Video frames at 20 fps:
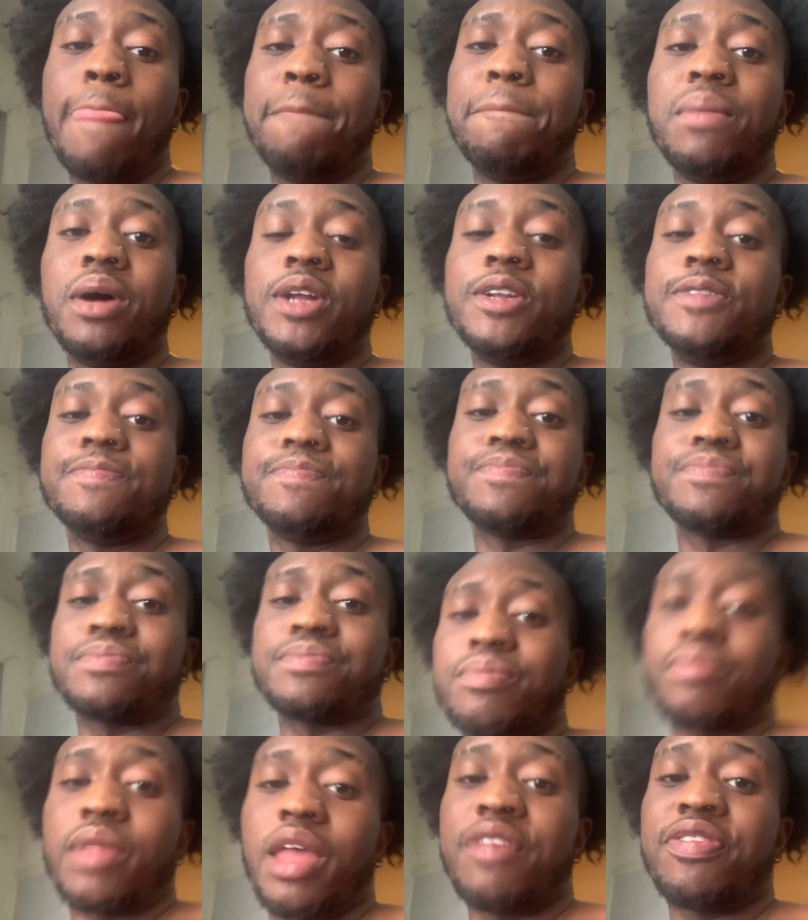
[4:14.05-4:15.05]
But
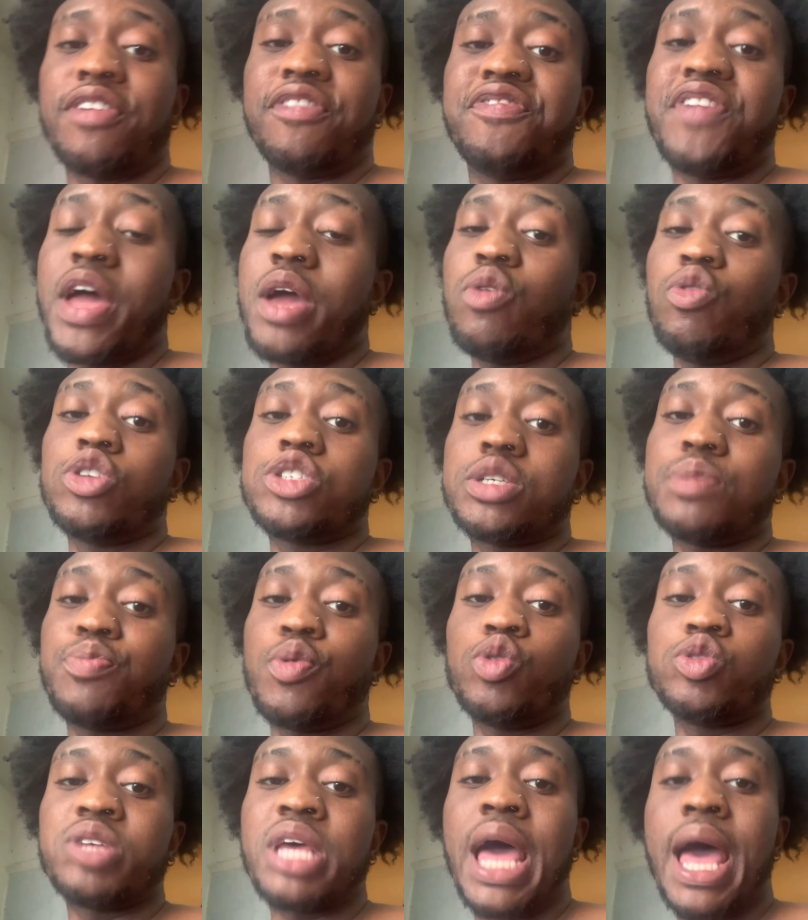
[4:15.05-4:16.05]
if the fight was
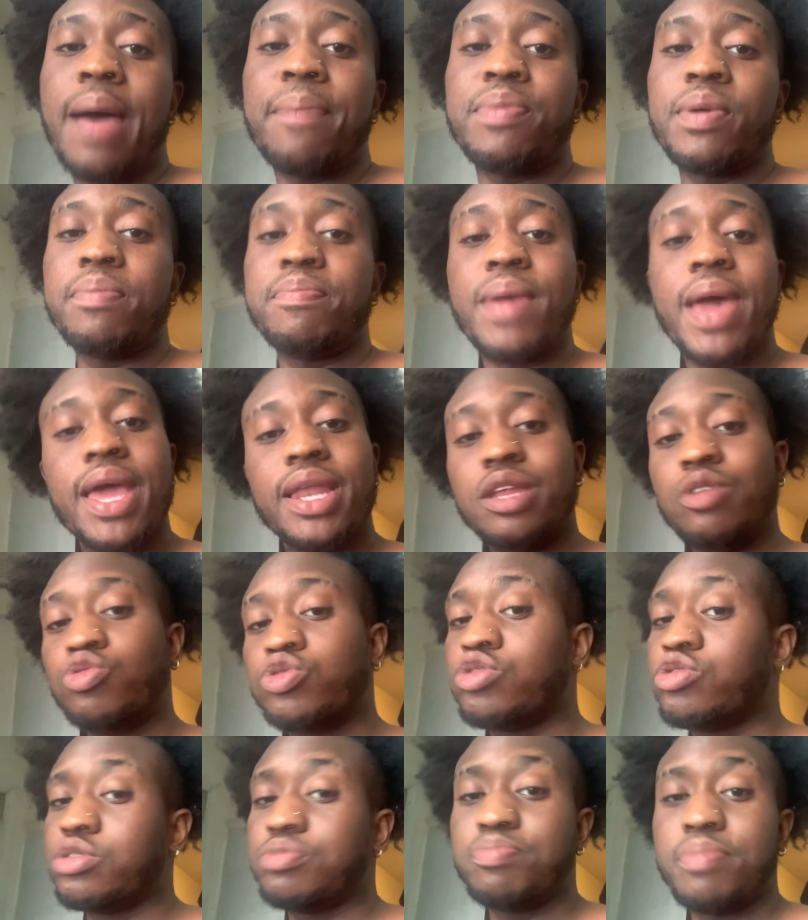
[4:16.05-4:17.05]
supposed to happen, Manny
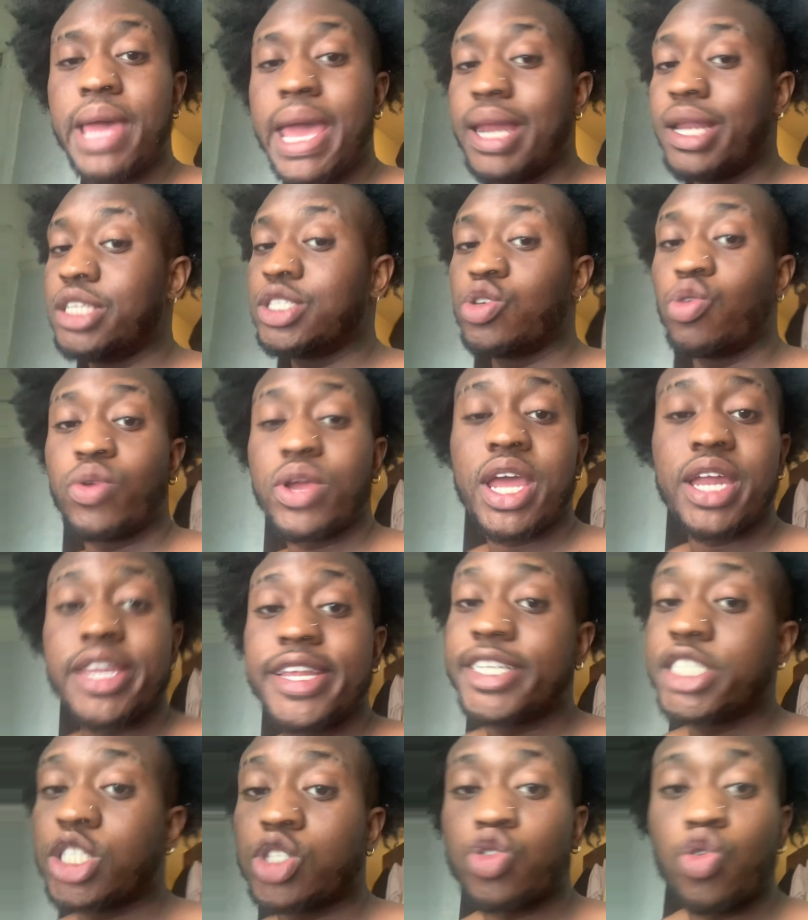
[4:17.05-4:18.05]
was Manny's gonna get
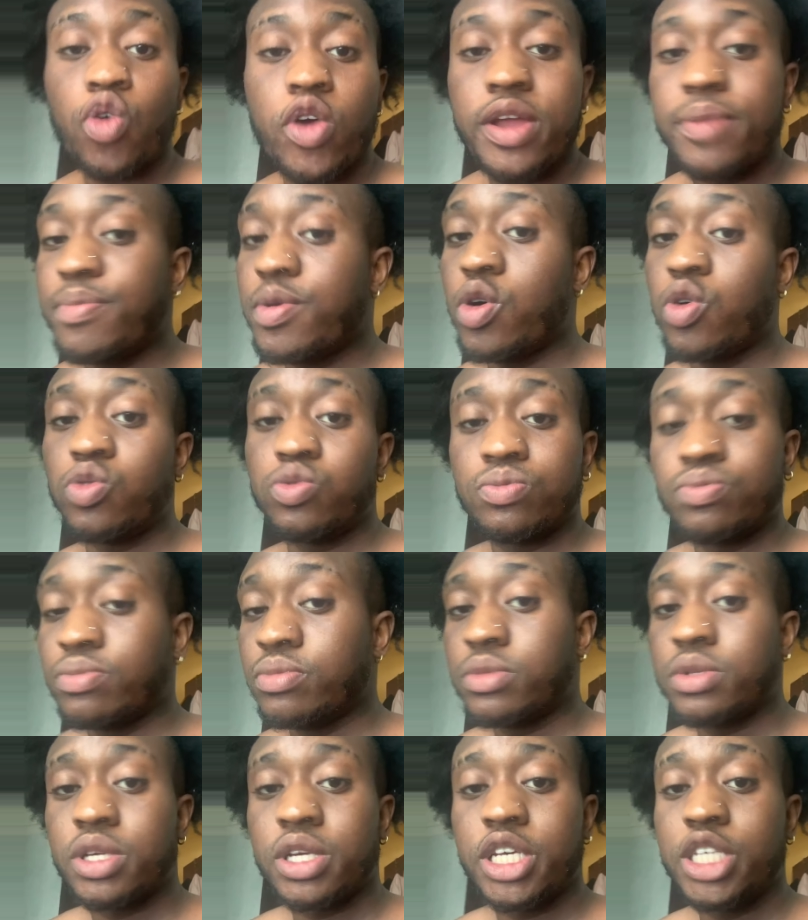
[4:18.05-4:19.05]
destroyed, bro
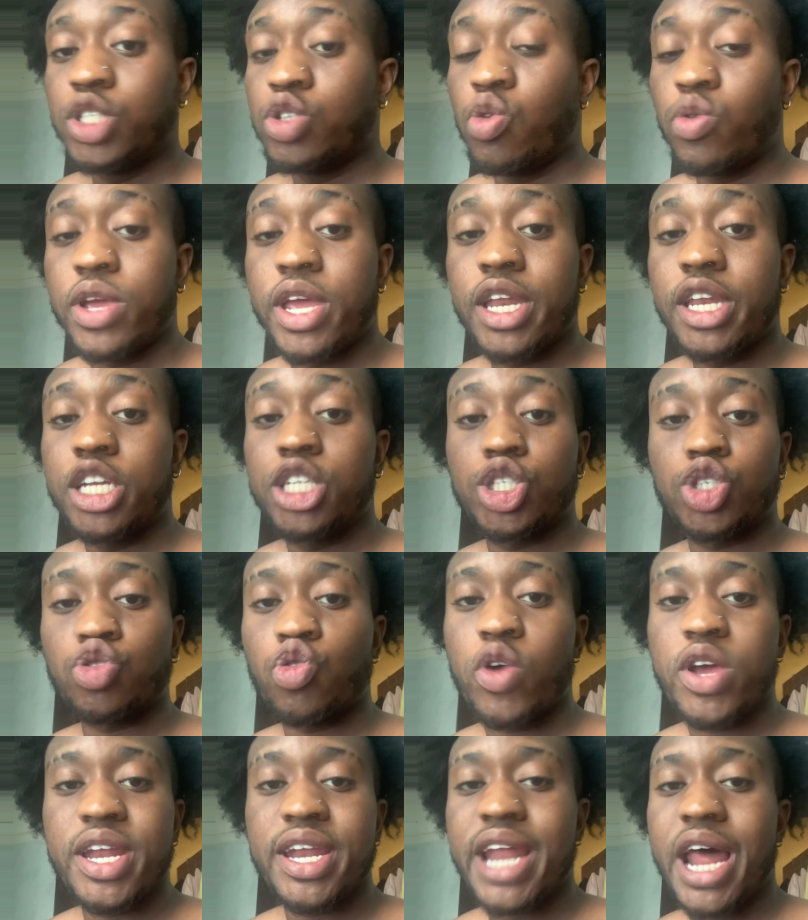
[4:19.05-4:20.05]
he's gonna get
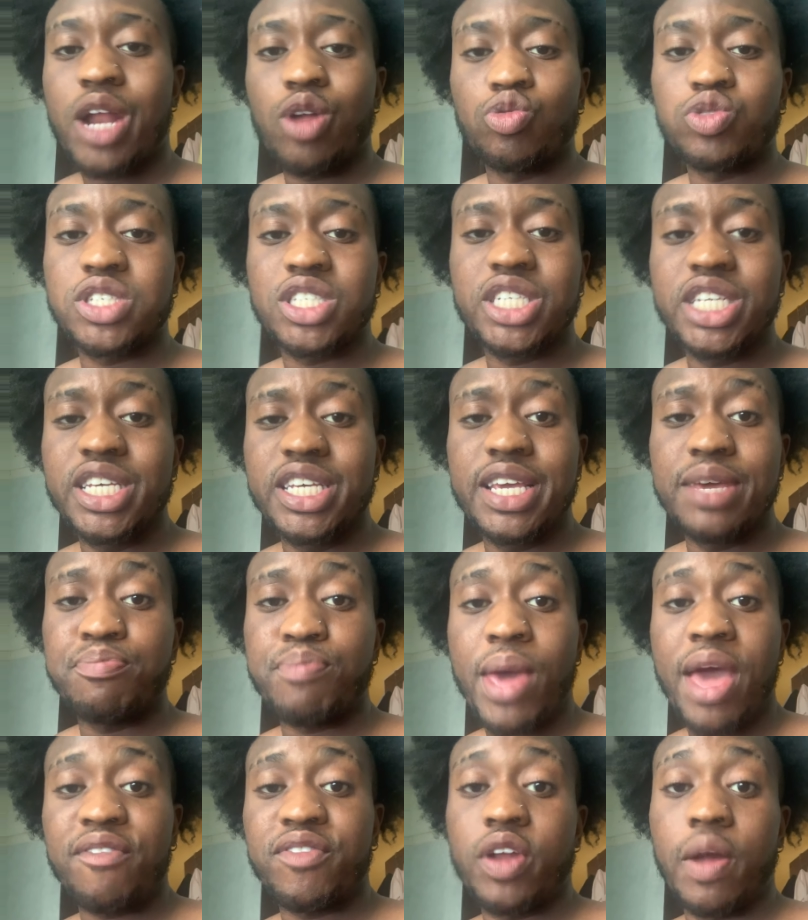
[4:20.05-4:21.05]
destroyed. And I don't see him
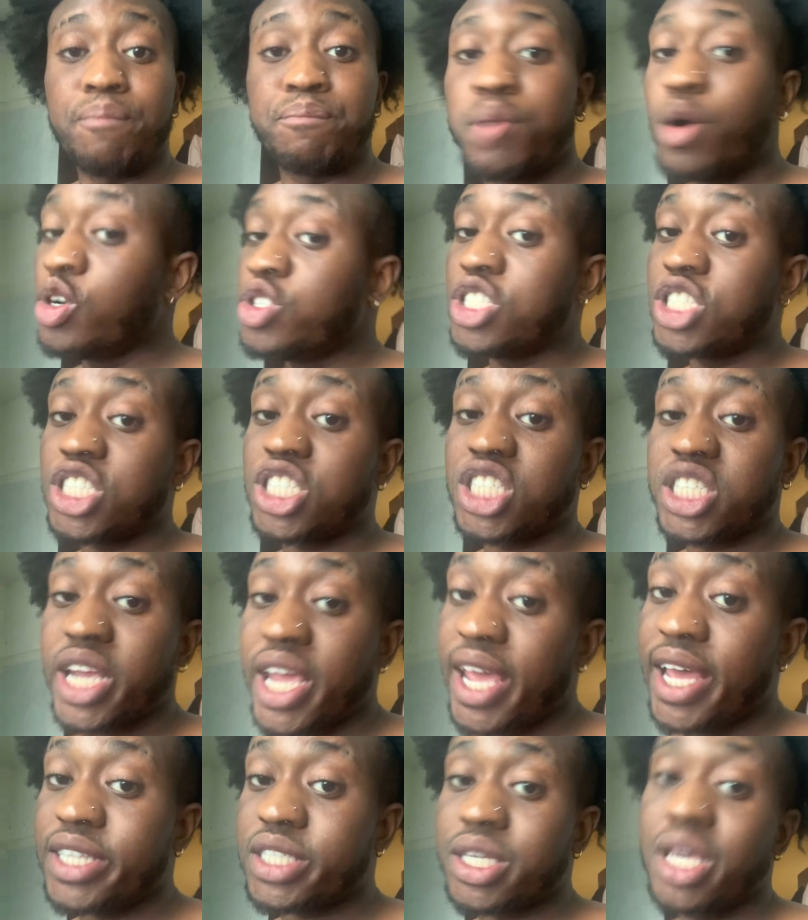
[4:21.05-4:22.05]
having a puncher's
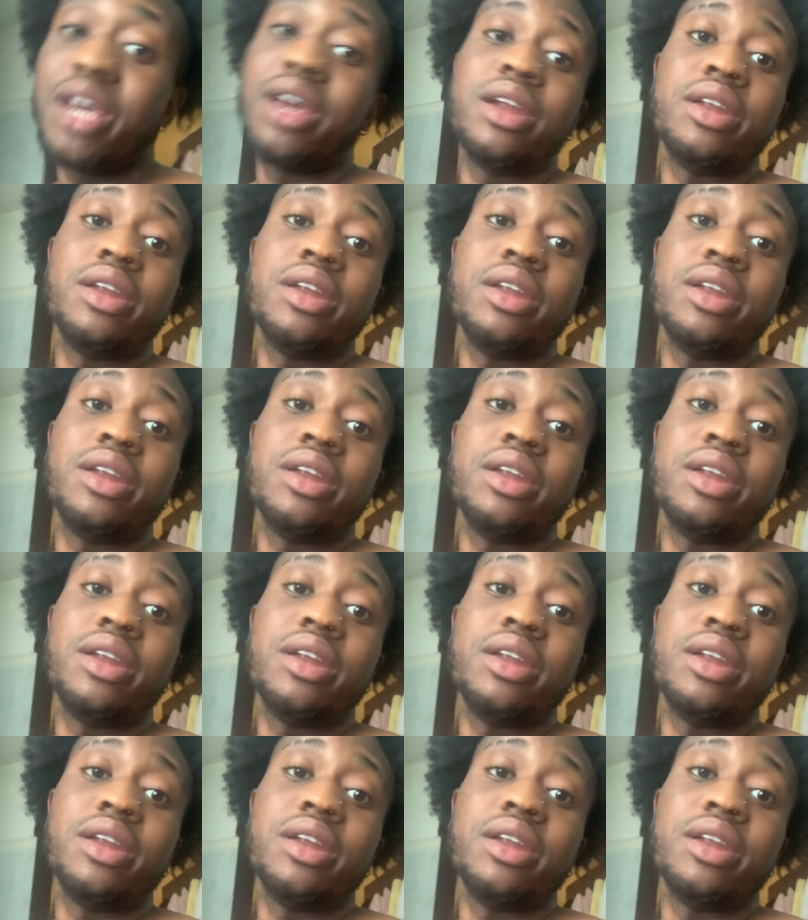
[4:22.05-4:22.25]
chance.